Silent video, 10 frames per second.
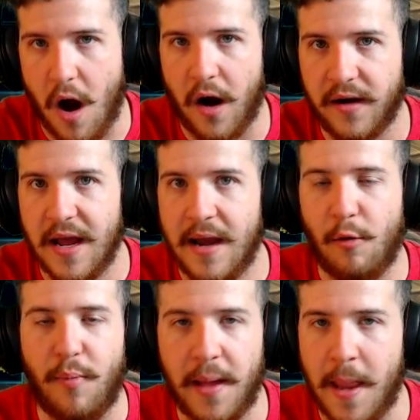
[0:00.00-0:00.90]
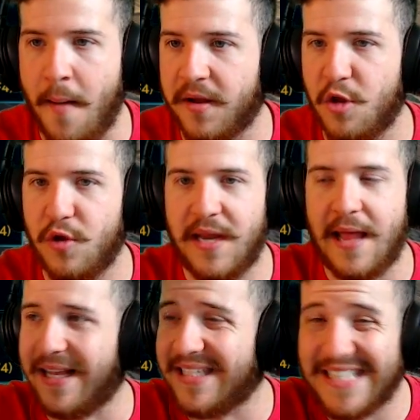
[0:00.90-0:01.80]
hard. And with Polynomicon, you can
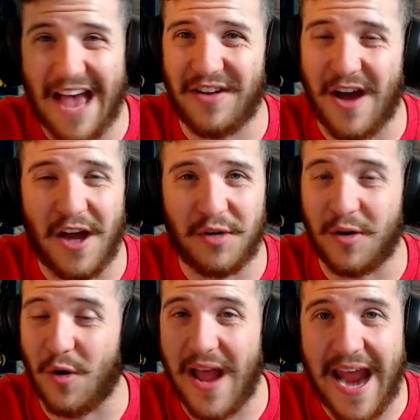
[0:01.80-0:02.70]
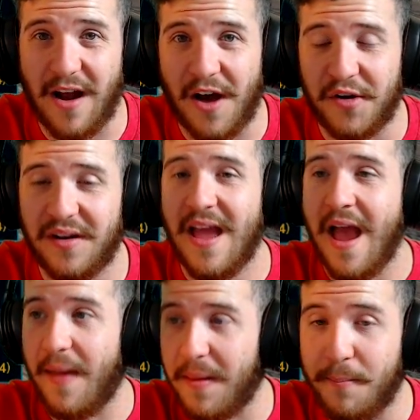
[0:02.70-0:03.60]
hit like 700 or 800,
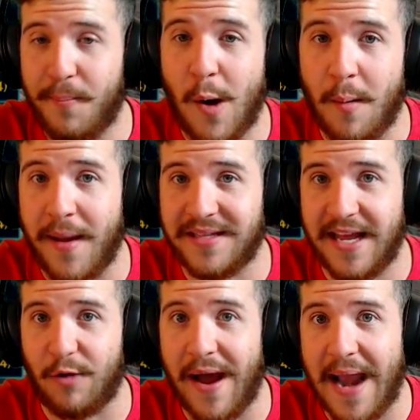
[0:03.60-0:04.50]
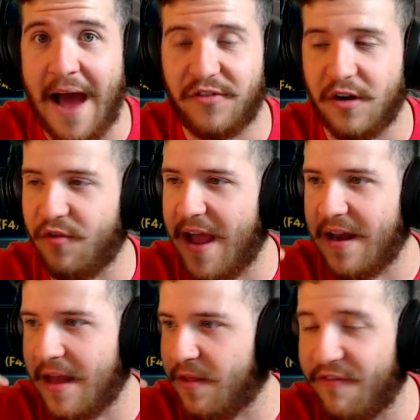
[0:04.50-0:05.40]
and then boom, a basic right after for
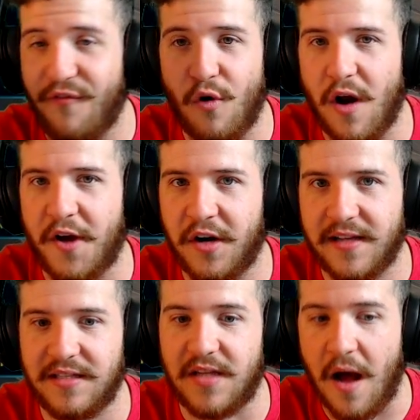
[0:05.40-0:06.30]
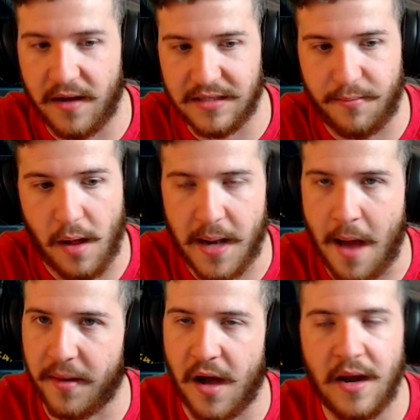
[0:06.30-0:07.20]
hit another 400 because of
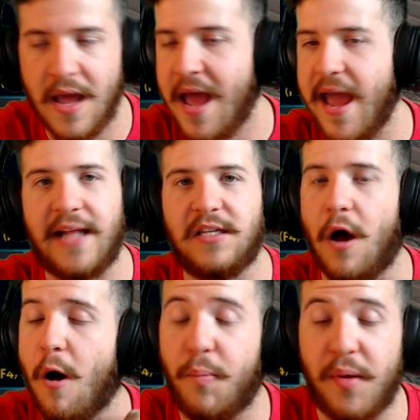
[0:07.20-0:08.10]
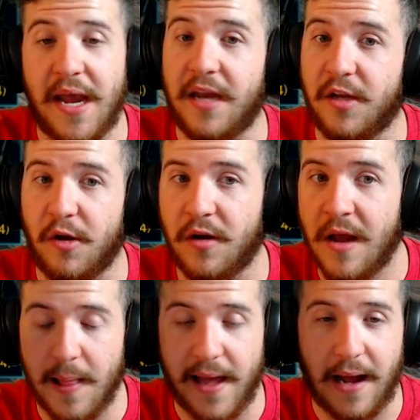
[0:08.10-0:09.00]
Polynomicon. It's OP, dude.
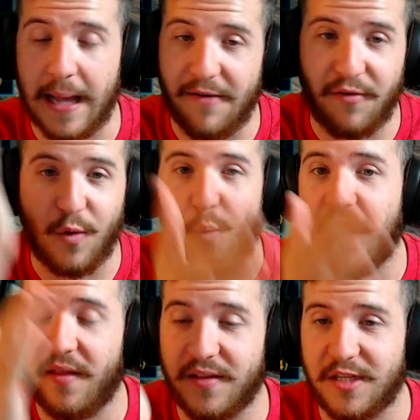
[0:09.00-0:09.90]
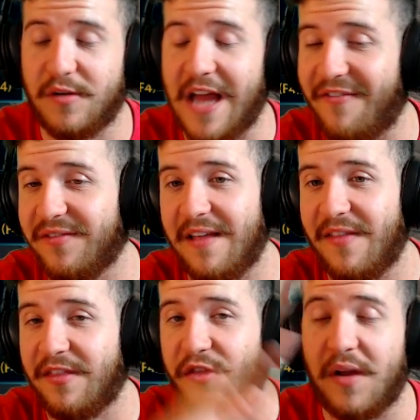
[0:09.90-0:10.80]
Like, I leveled the 1 and the 2 definitely, and
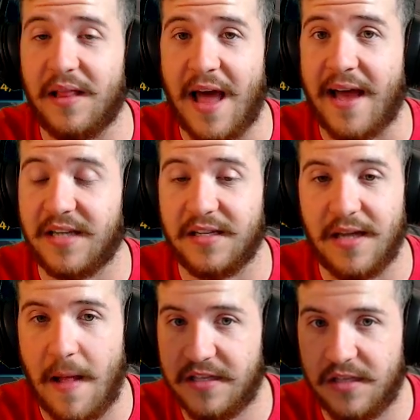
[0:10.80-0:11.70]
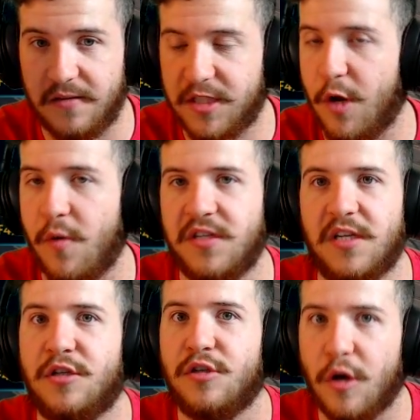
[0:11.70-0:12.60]
then the 3 last, because the 2 is
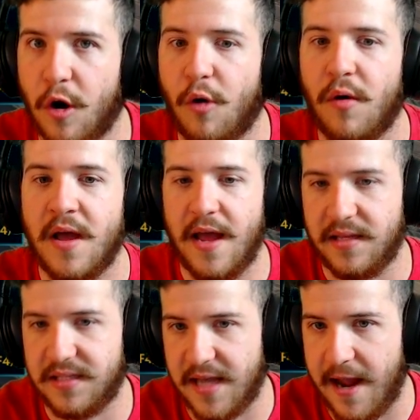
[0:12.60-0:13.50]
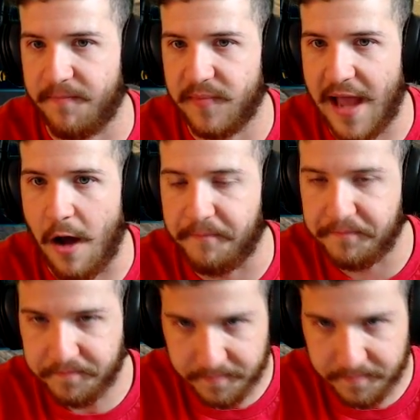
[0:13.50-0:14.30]
just so insane. Now,